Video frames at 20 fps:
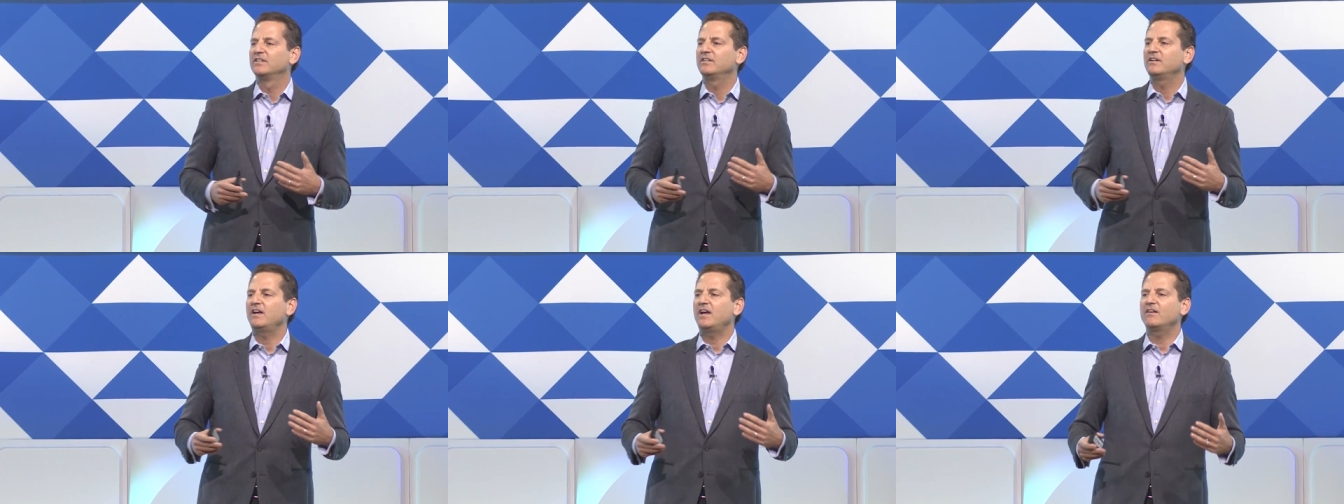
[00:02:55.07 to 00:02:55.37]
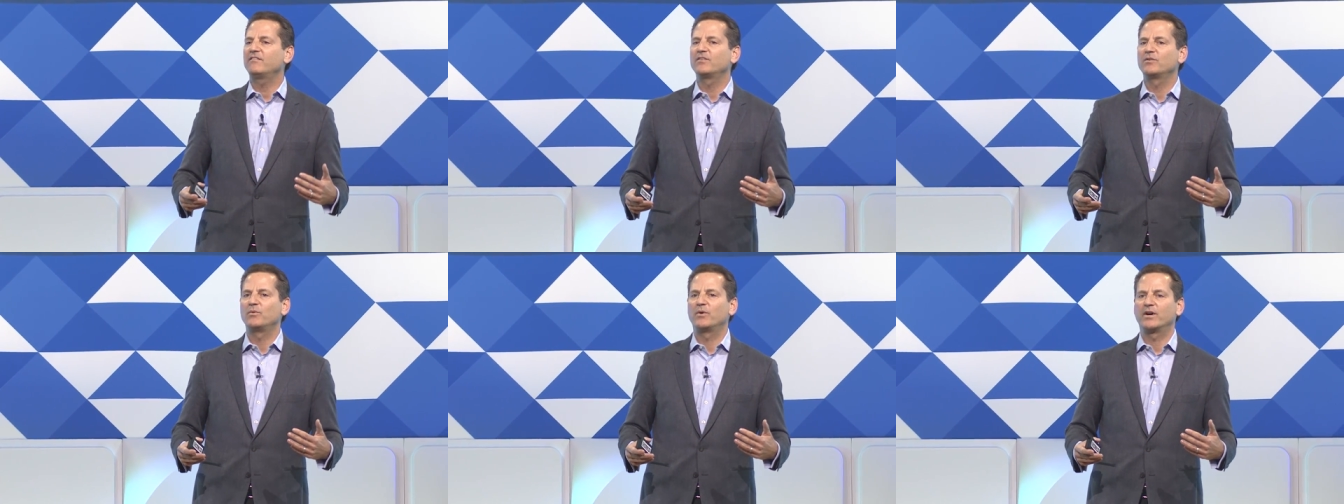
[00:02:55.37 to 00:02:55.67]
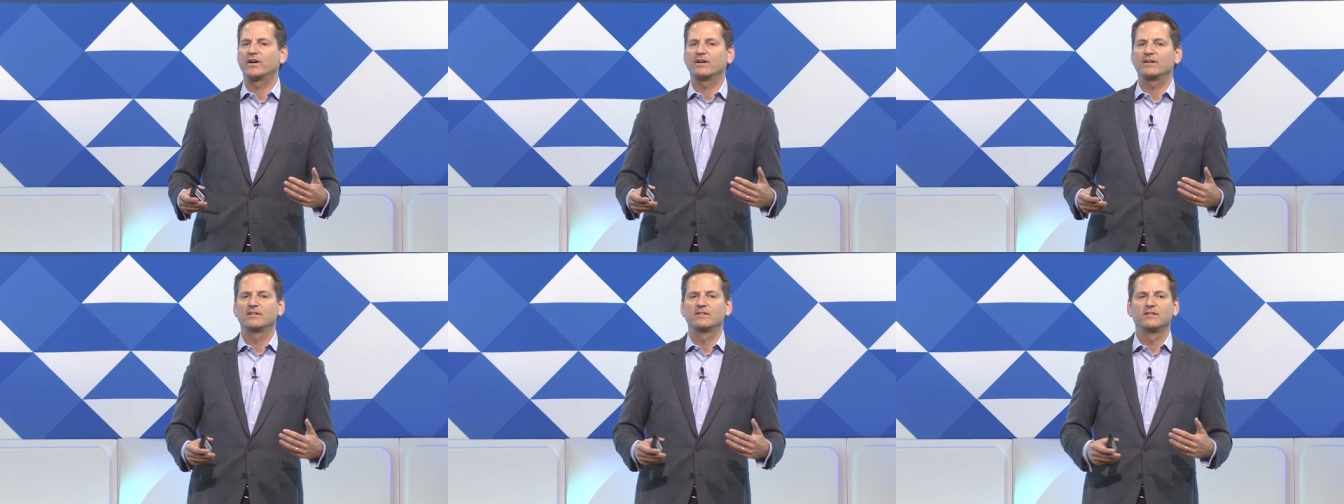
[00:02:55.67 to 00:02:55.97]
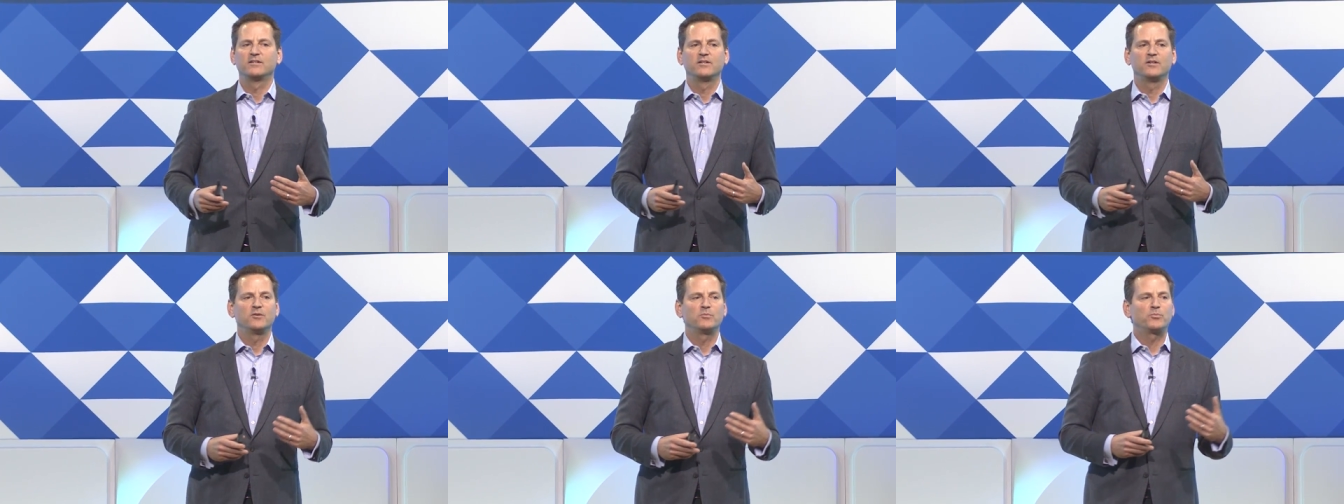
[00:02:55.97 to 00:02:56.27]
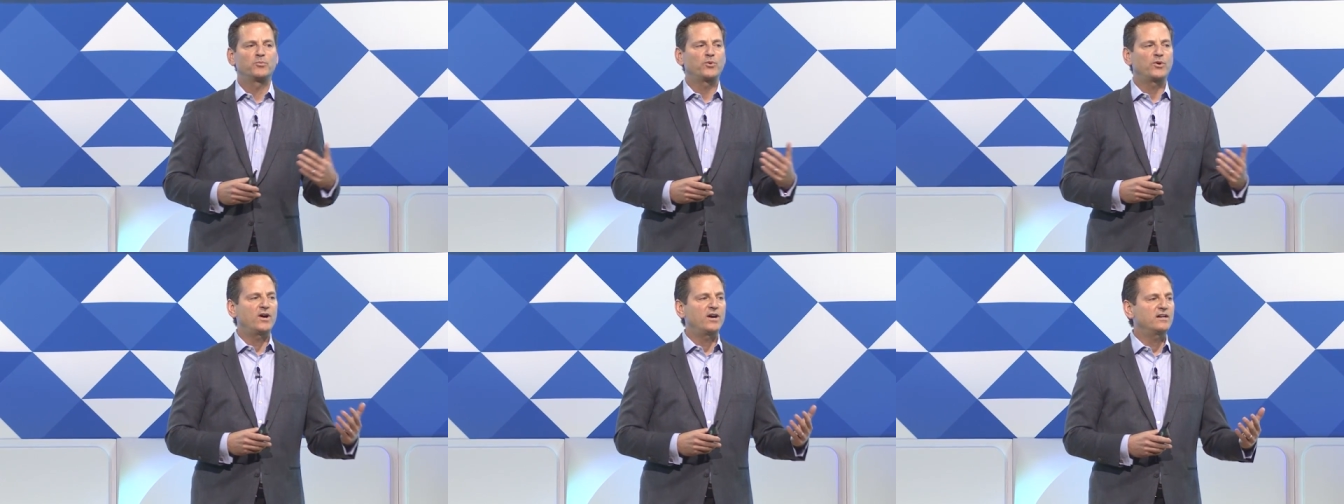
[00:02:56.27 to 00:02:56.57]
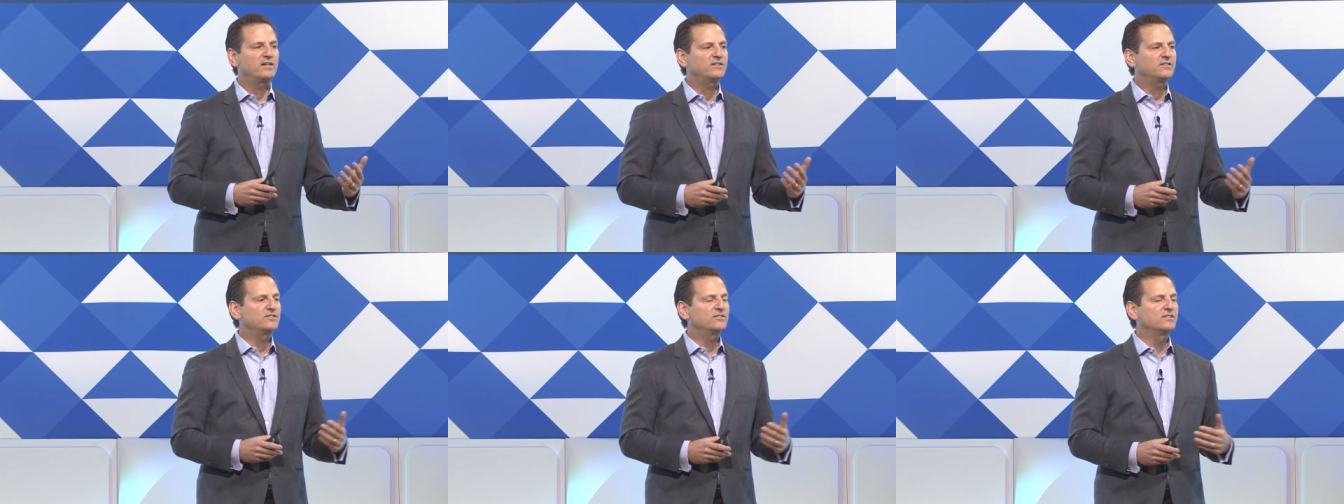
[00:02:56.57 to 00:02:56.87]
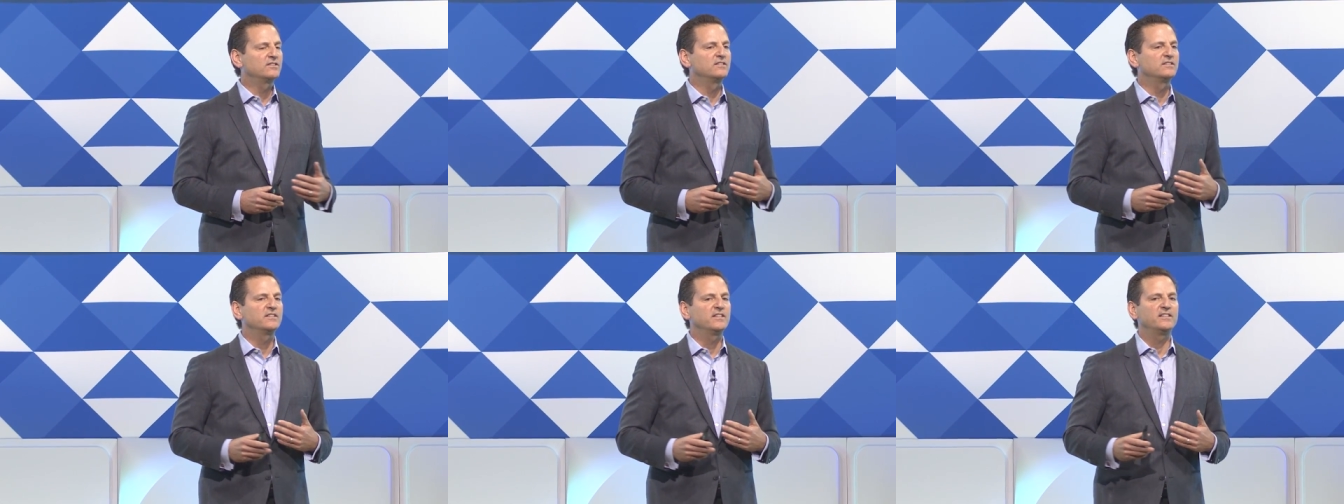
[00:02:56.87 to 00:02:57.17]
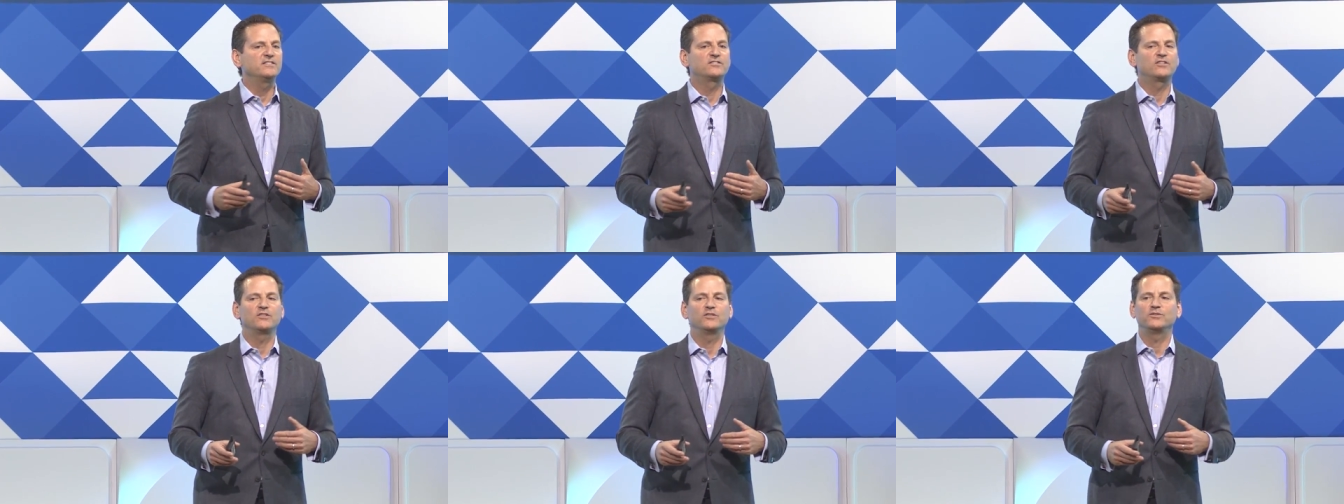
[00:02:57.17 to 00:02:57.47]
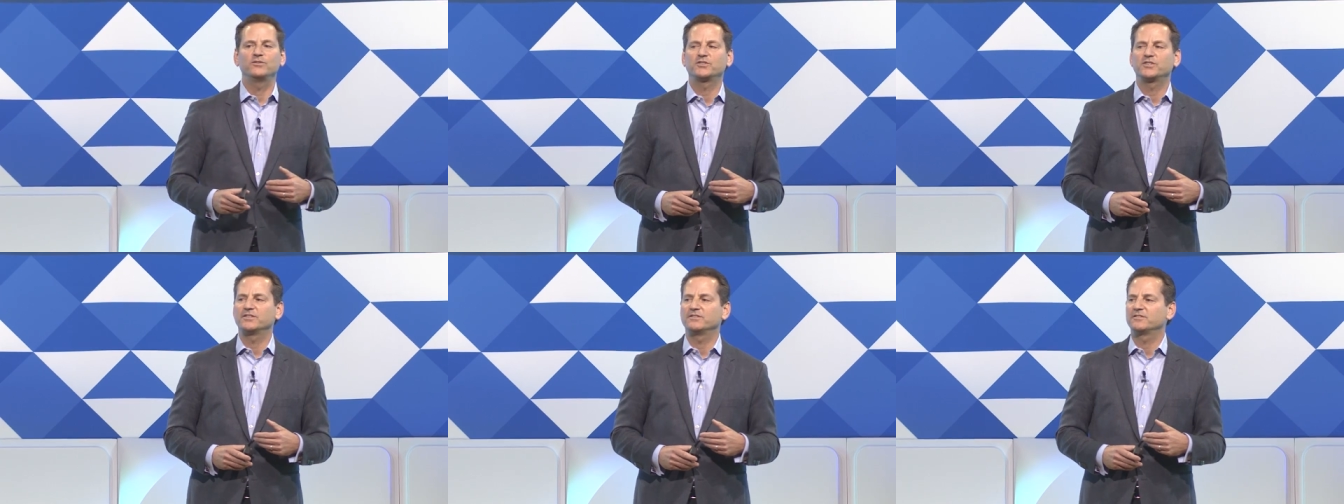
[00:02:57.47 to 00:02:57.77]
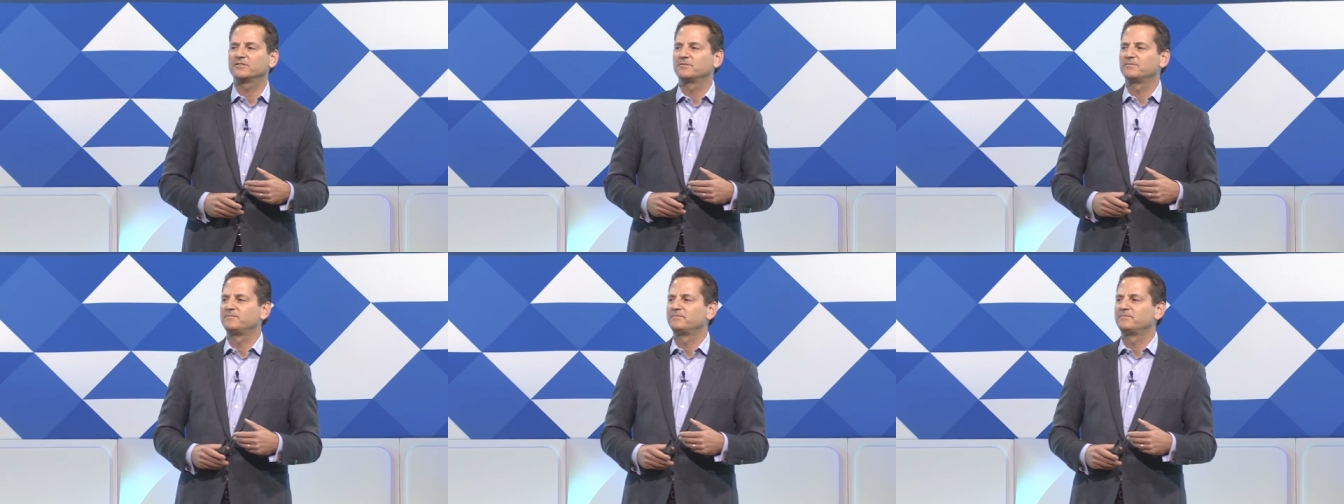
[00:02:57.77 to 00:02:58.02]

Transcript: everywhere, products and solutions.